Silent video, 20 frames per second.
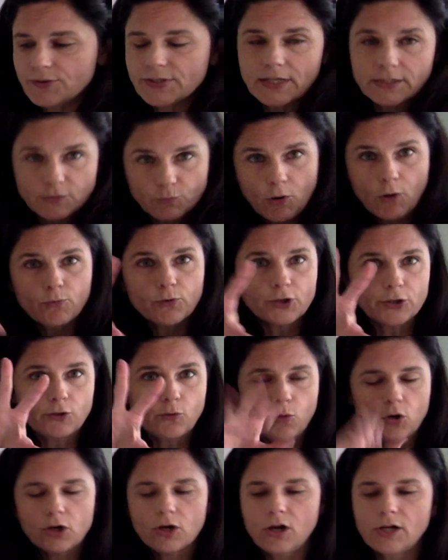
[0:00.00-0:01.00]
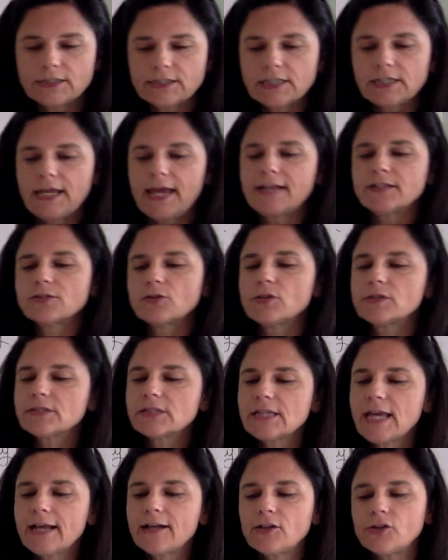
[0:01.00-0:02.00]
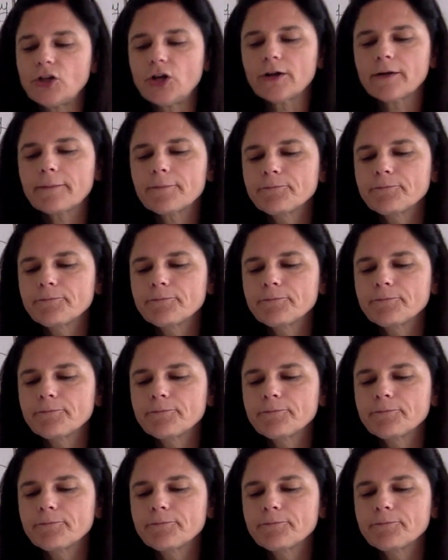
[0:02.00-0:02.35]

That's what we're going to work on today. So let's take a look.